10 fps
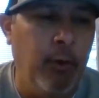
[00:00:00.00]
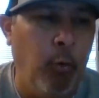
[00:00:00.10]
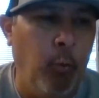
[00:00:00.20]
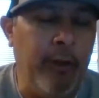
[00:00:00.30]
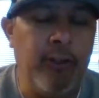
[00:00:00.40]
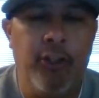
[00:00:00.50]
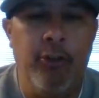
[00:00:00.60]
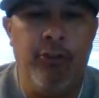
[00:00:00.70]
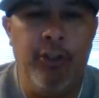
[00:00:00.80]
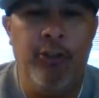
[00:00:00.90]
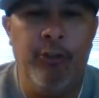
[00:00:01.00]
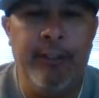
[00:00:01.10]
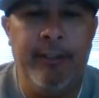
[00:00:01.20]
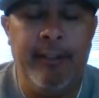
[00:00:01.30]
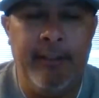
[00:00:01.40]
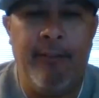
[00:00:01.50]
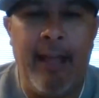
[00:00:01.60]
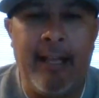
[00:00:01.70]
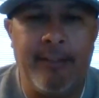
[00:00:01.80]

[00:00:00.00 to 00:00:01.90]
what you do in that